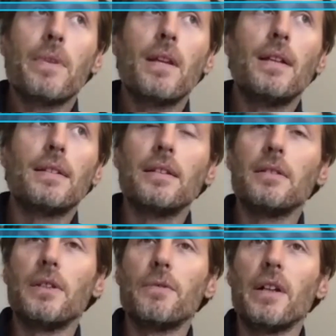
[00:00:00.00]
It's a little
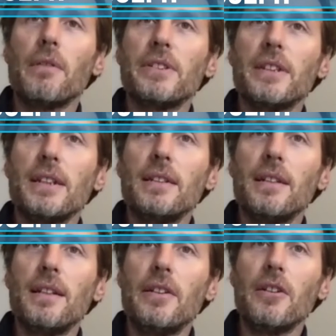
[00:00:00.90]
different, obviously,
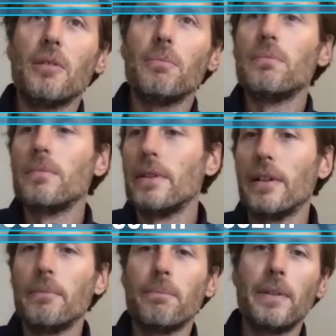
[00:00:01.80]
in Europe.
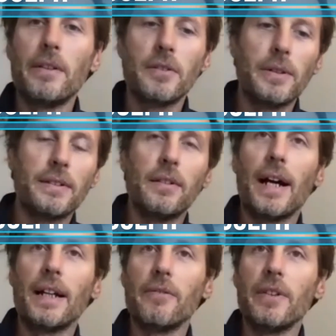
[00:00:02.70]
There's always
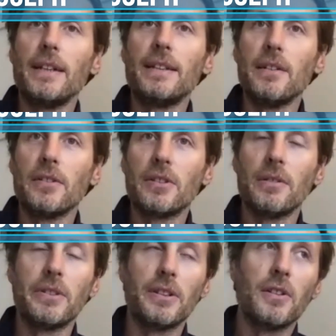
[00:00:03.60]
adding VAT on
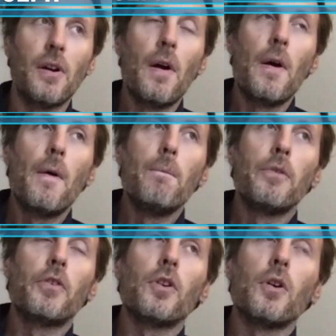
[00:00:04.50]
services.
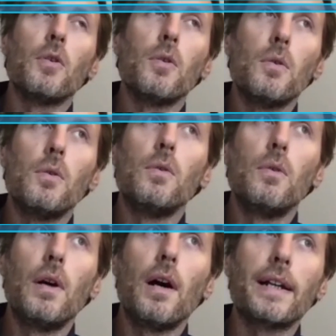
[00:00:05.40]
So
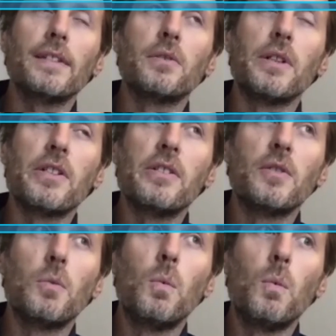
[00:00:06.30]
I guess the question
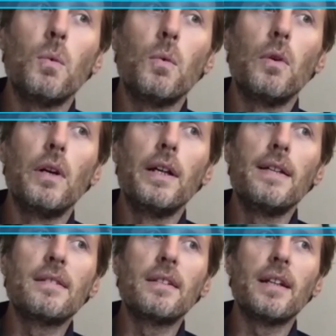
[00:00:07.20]
is
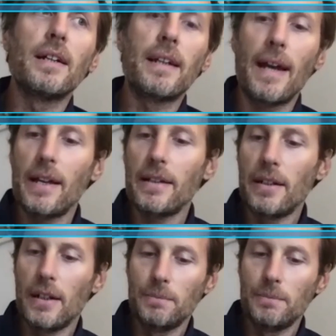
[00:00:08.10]

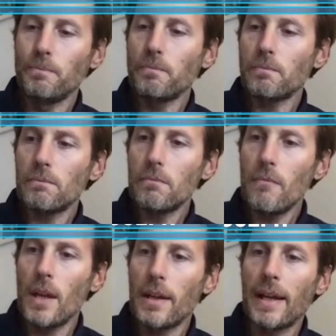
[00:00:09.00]
can
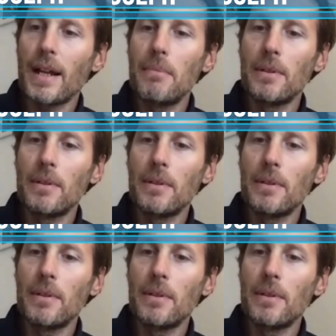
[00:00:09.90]
I,